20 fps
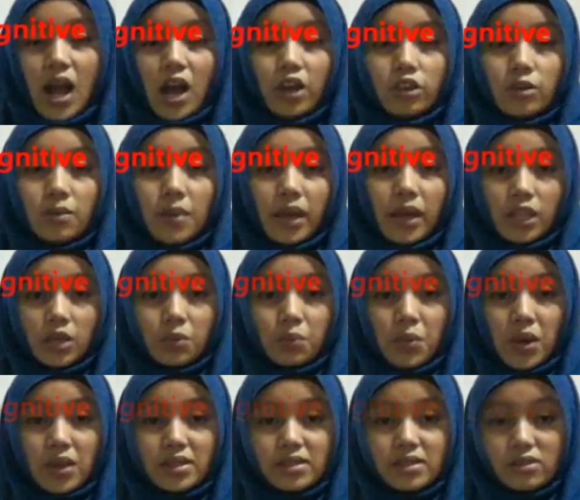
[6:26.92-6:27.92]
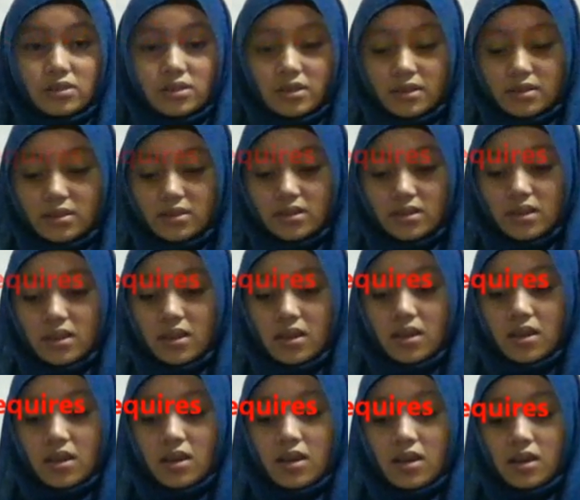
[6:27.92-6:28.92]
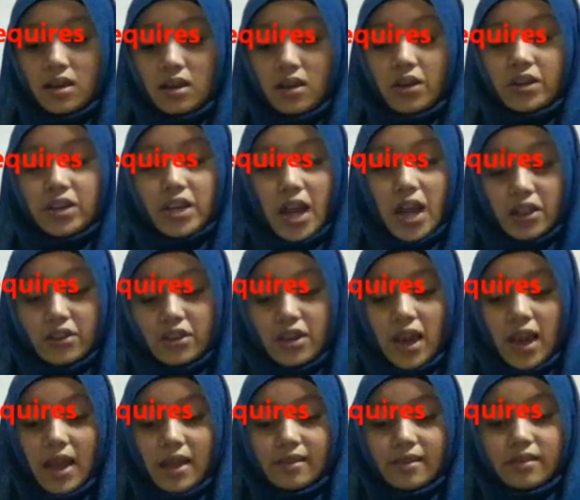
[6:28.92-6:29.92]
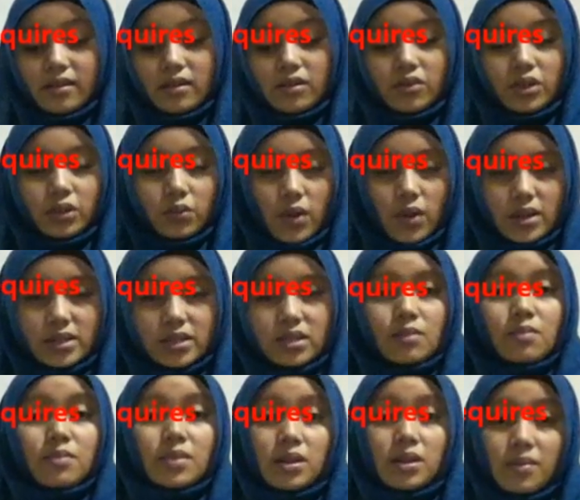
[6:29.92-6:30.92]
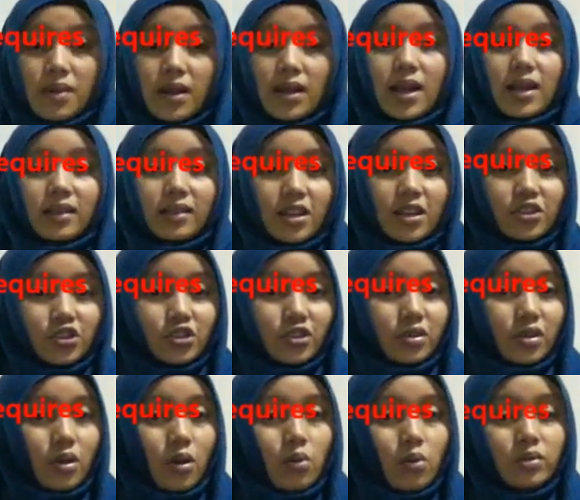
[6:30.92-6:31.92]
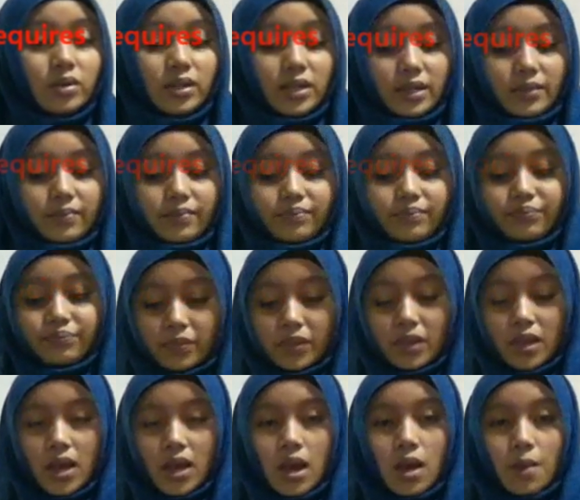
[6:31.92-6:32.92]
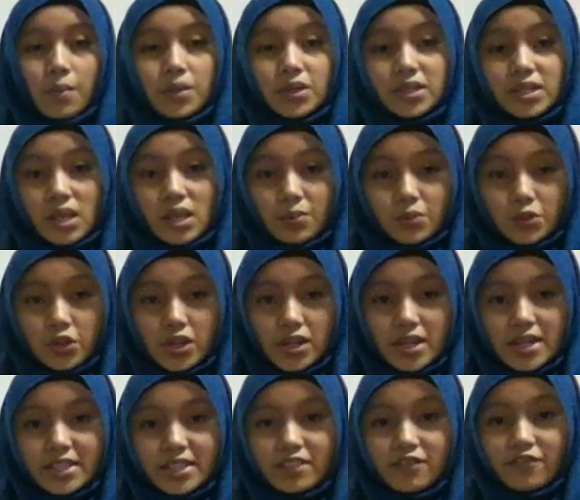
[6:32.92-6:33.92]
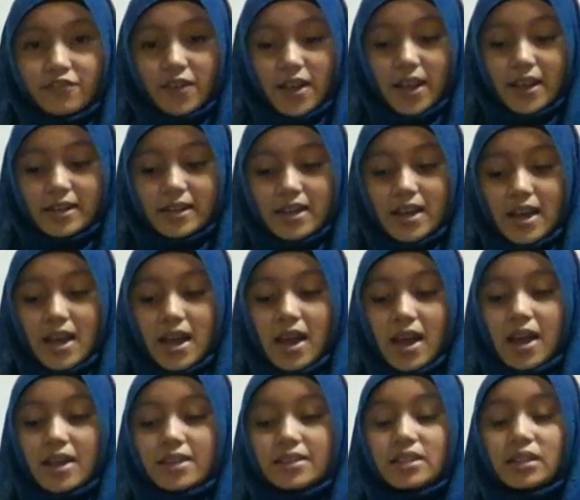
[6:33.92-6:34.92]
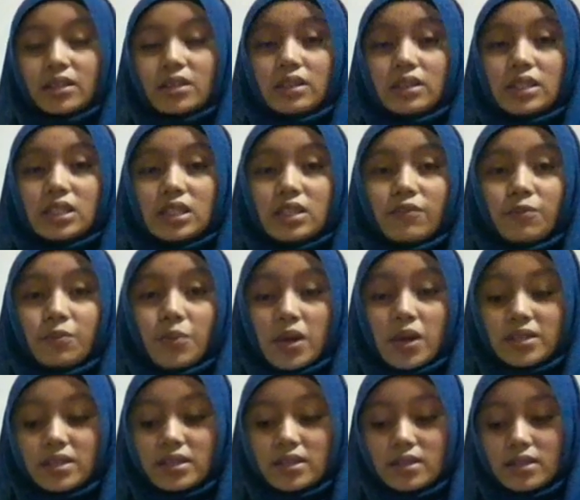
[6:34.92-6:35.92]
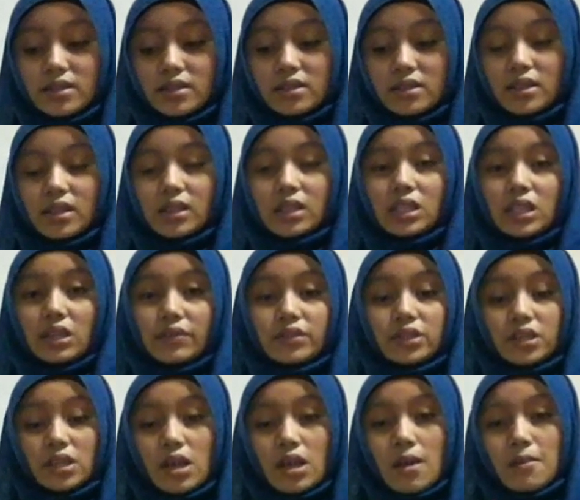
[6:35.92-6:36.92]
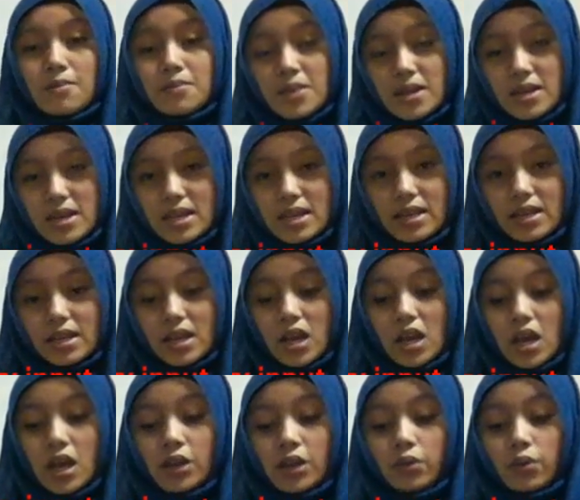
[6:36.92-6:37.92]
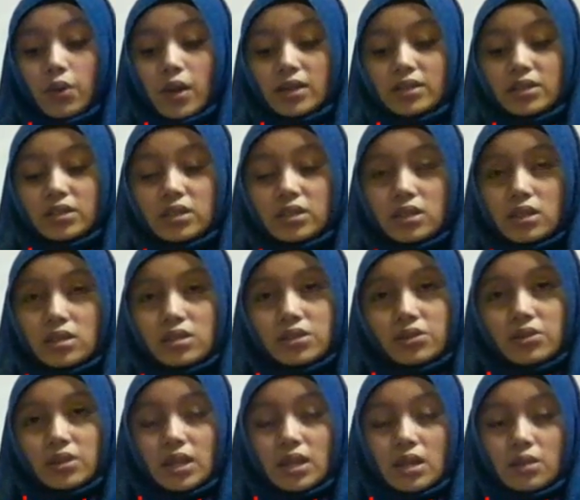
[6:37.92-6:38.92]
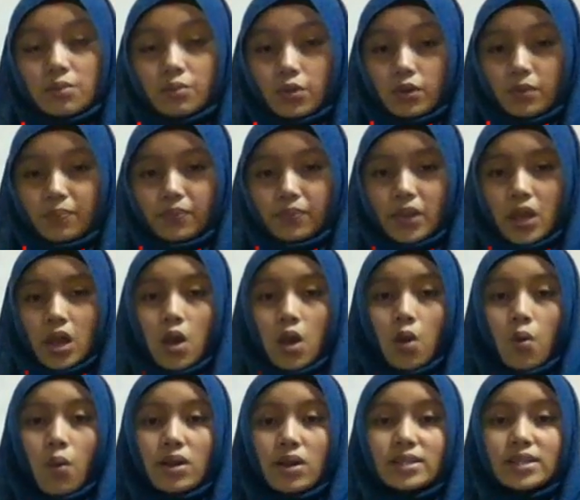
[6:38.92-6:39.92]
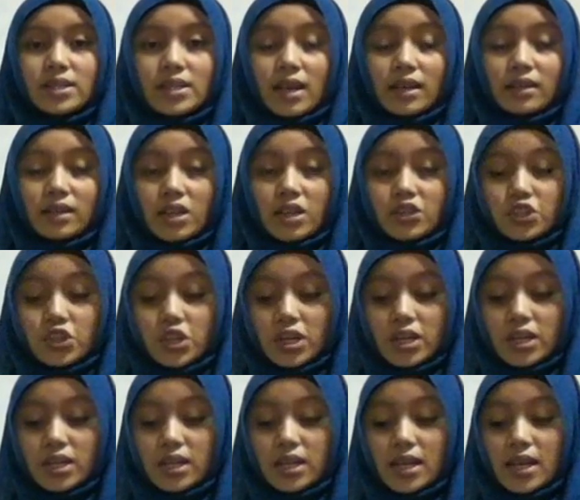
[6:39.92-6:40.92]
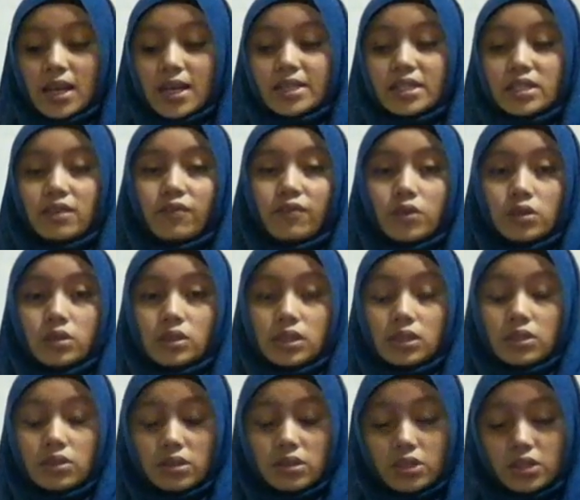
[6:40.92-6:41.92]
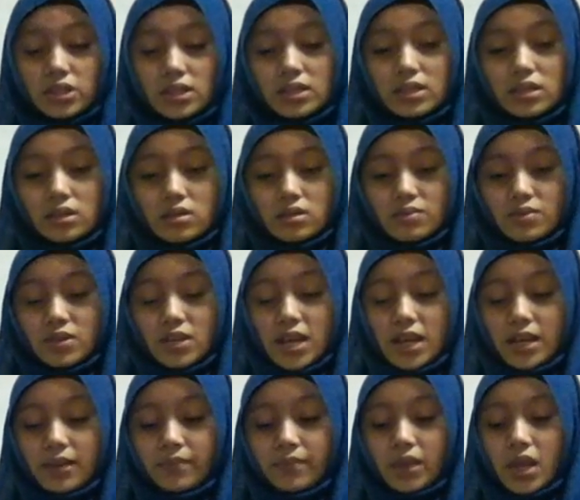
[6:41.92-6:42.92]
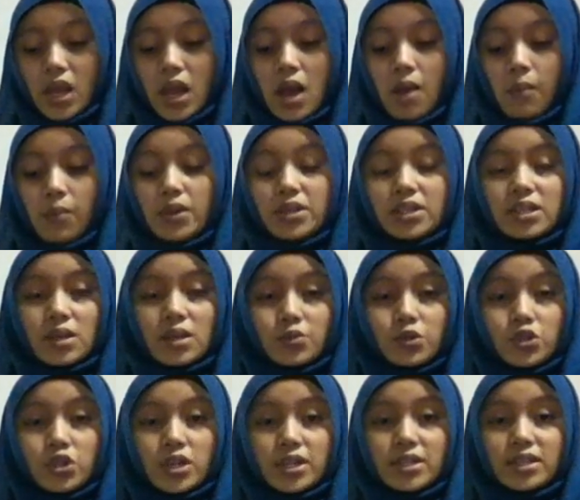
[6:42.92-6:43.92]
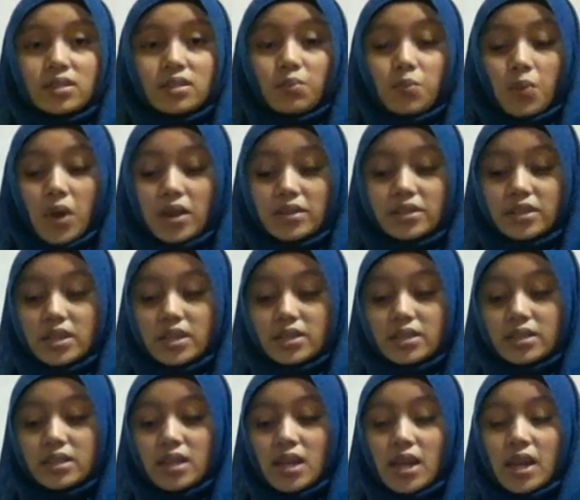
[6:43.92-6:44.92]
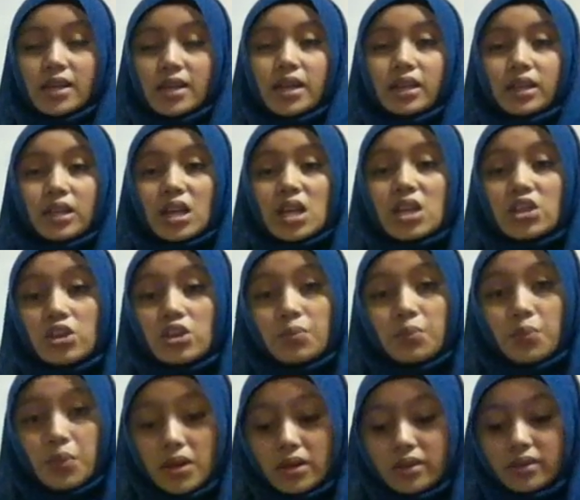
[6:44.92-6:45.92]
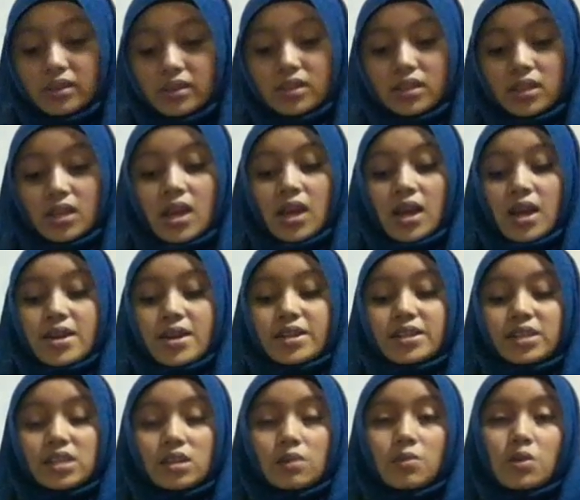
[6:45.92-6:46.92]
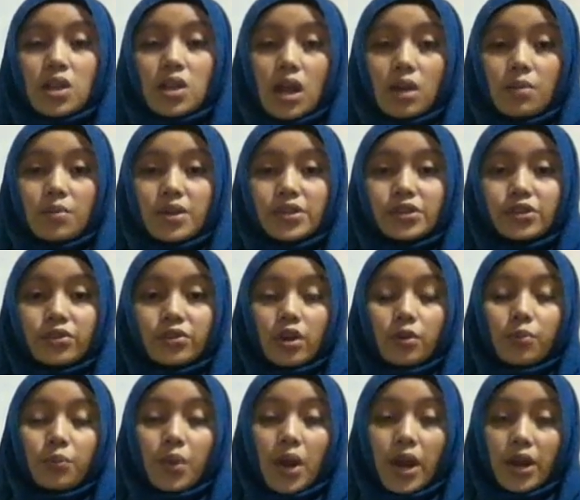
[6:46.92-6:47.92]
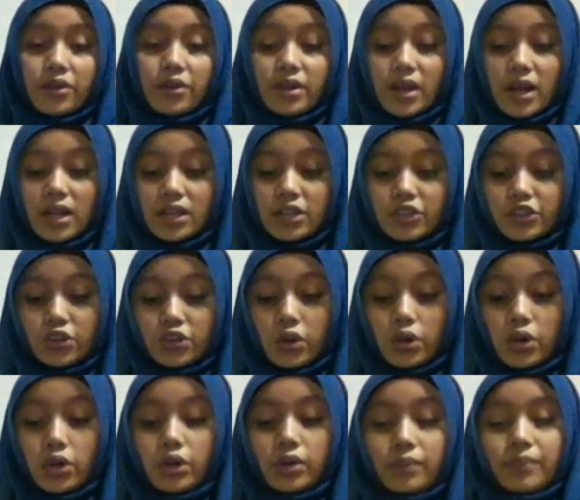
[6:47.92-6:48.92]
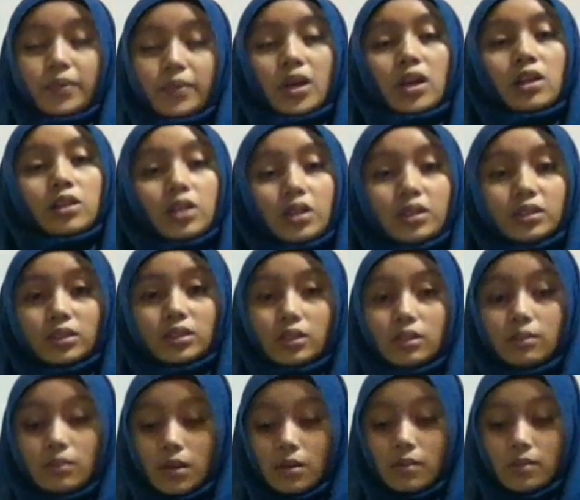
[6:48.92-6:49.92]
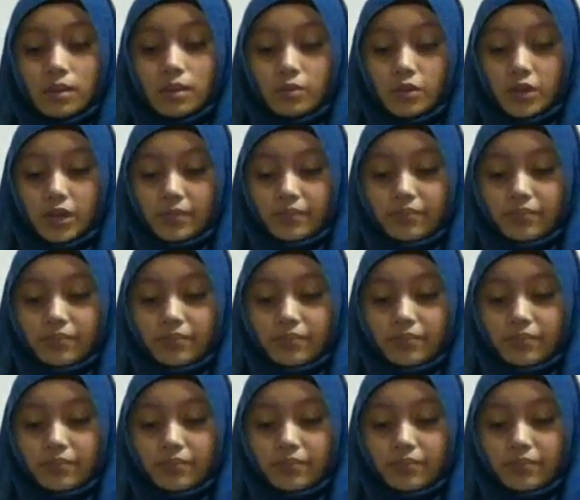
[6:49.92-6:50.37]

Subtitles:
Automatic processes, on the other hand, requires minimal attention only. Perception is defined as the cognitive processes that gives meaning to a sensory input. Once attention is devoted to certain stimuli, perception is the process that interprets the stimuli based on our prior knowledge or long-term memory.